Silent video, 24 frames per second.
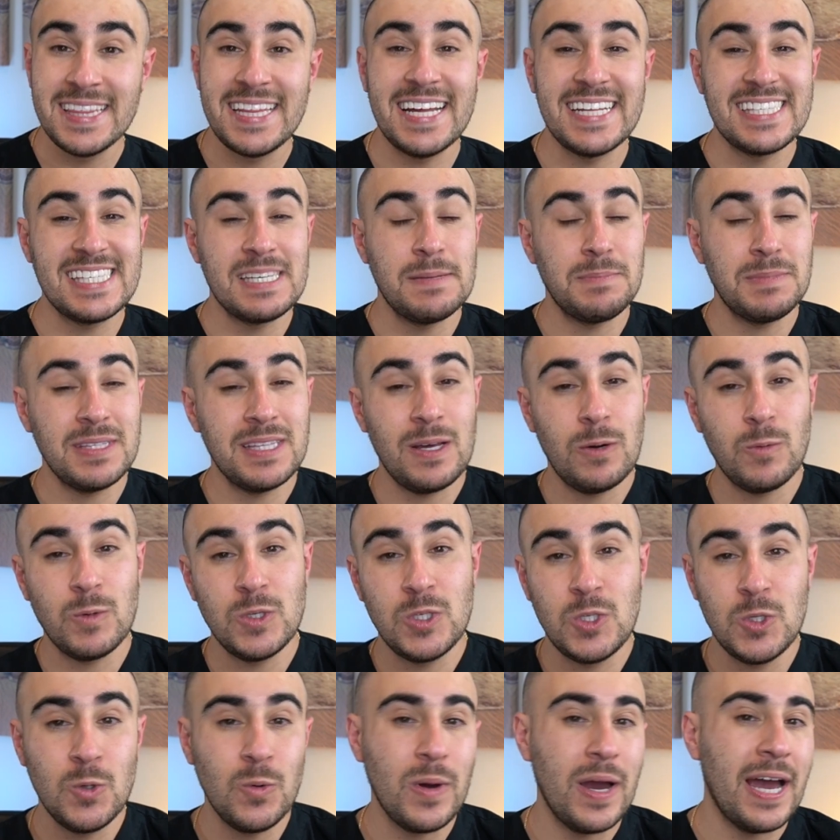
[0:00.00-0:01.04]
That's something that we
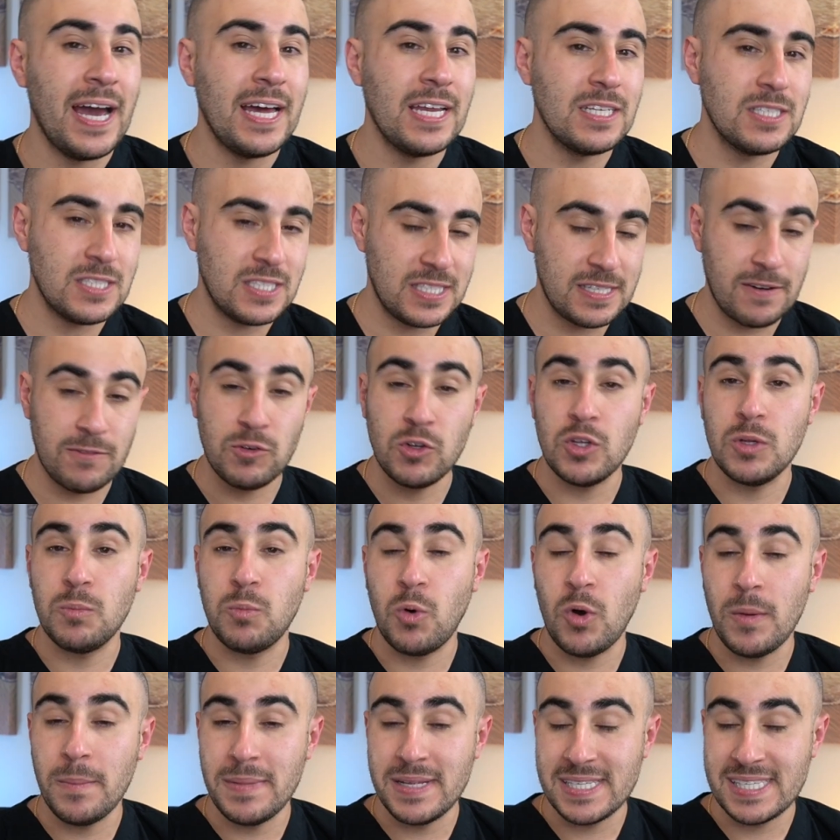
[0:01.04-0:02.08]
do at several
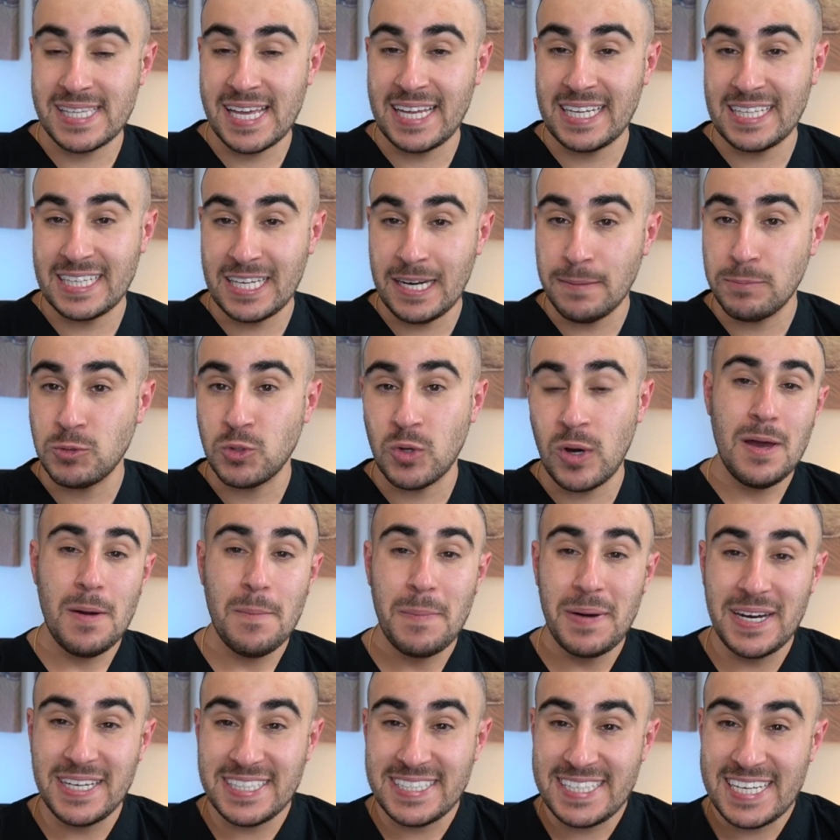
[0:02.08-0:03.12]
appointments that lead up to it.
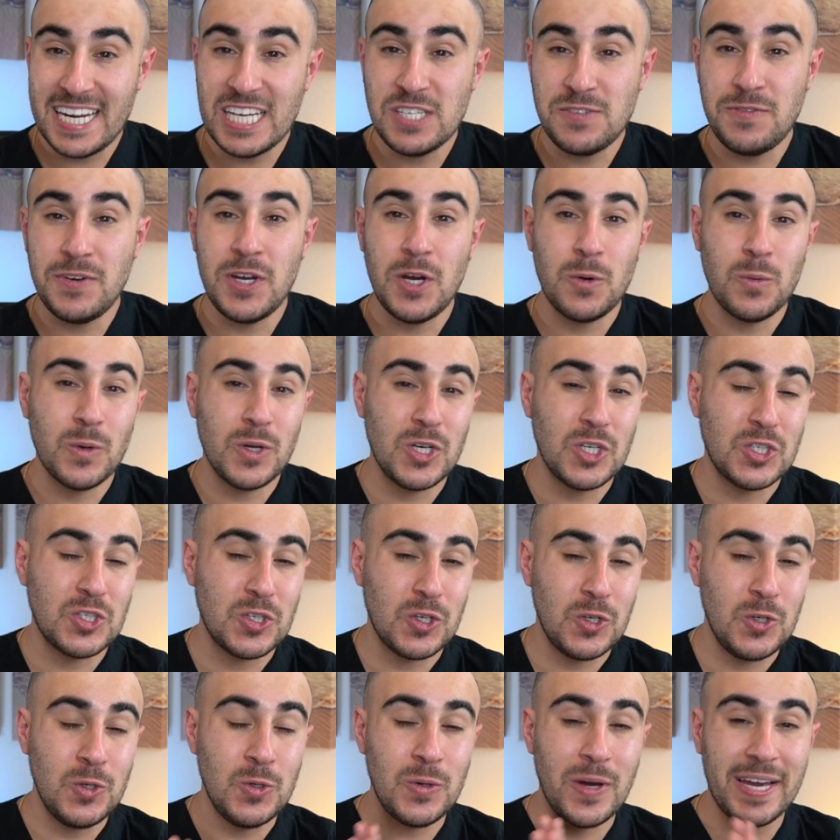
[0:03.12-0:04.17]
But in today's video, we're gonna
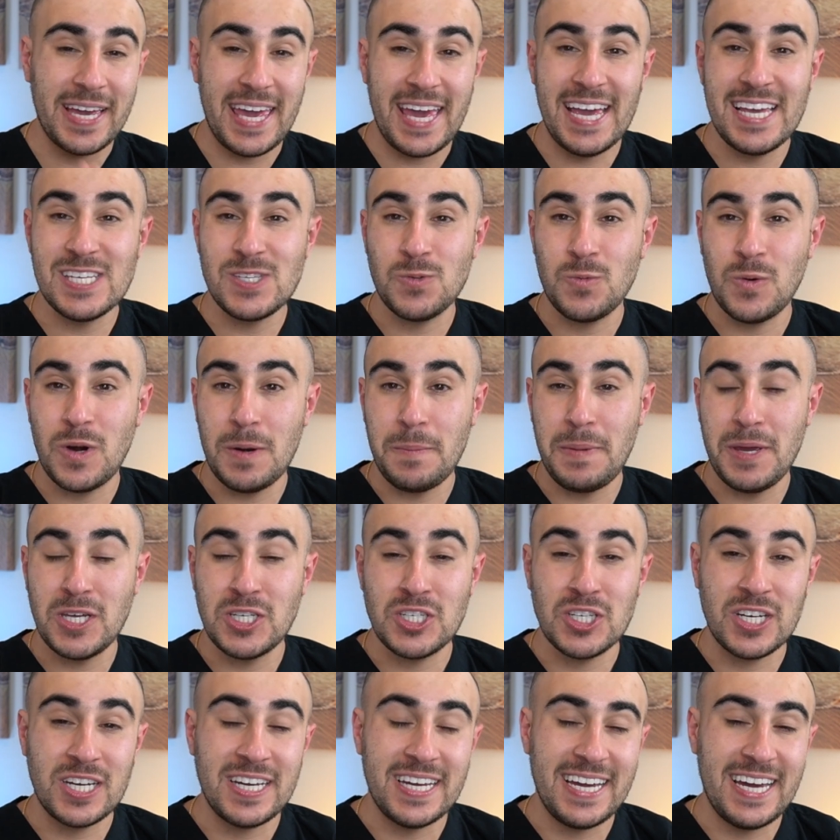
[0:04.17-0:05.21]
show you a case where a
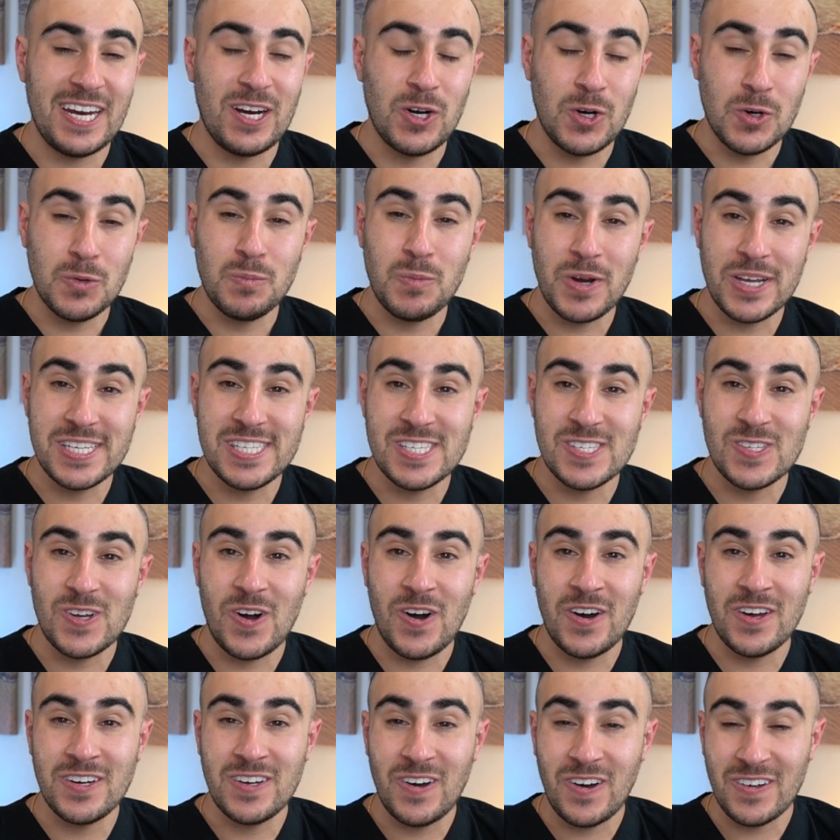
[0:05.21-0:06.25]
patient can get her braces
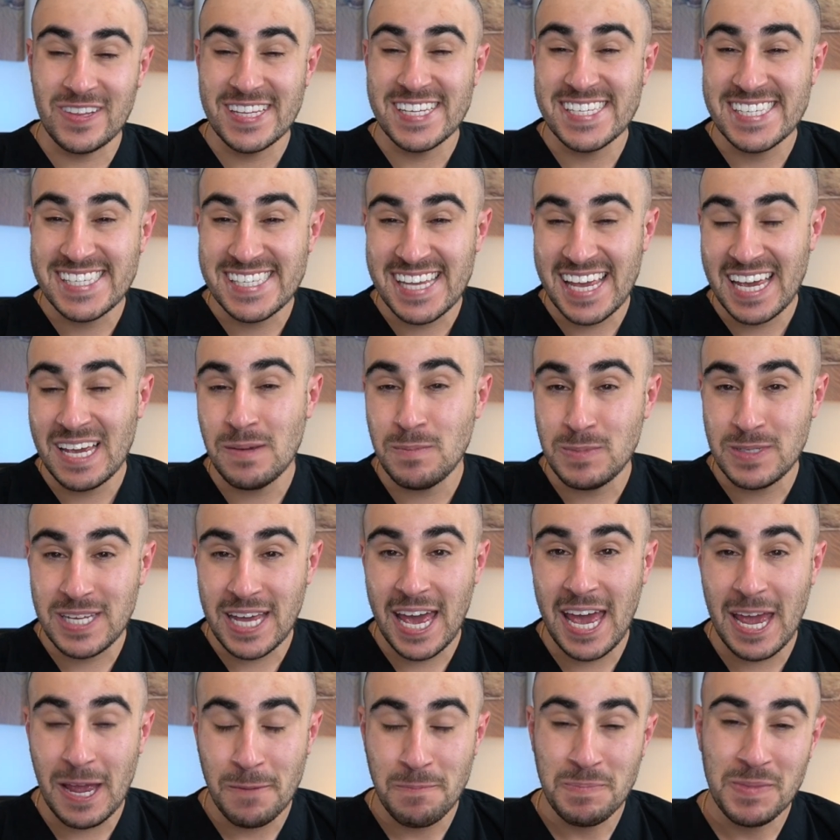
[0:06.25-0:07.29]
on on the same
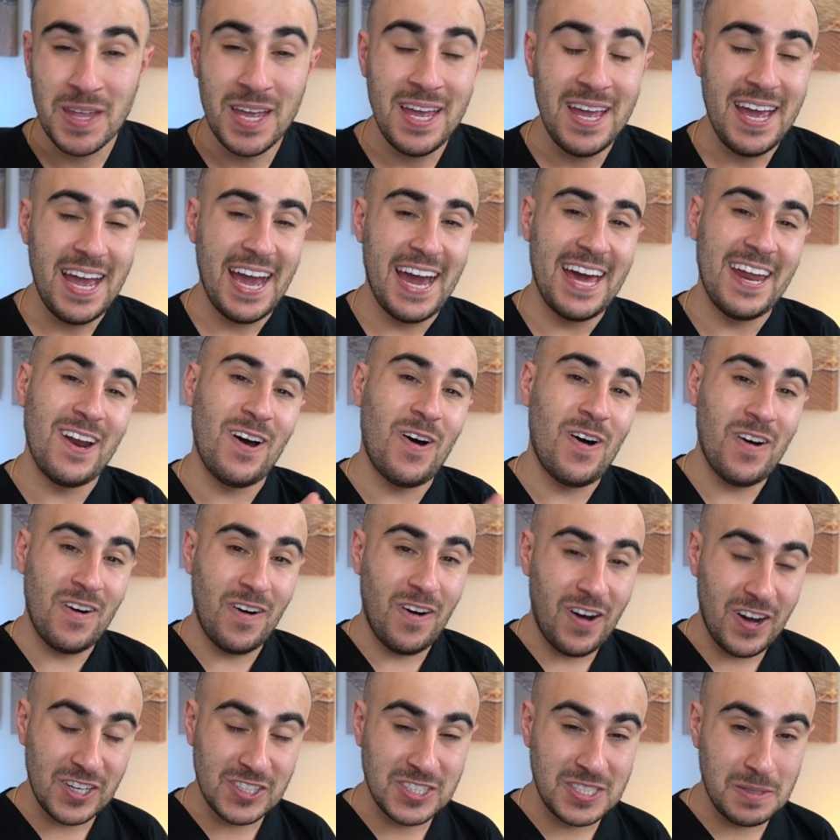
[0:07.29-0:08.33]
day. And our
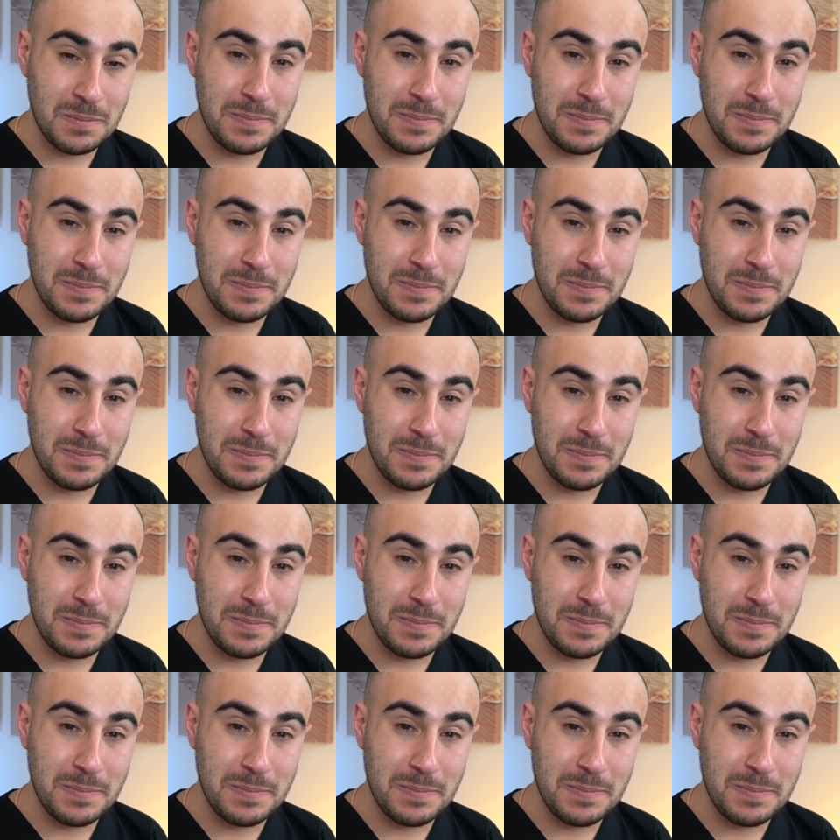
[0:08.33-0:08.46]
awesome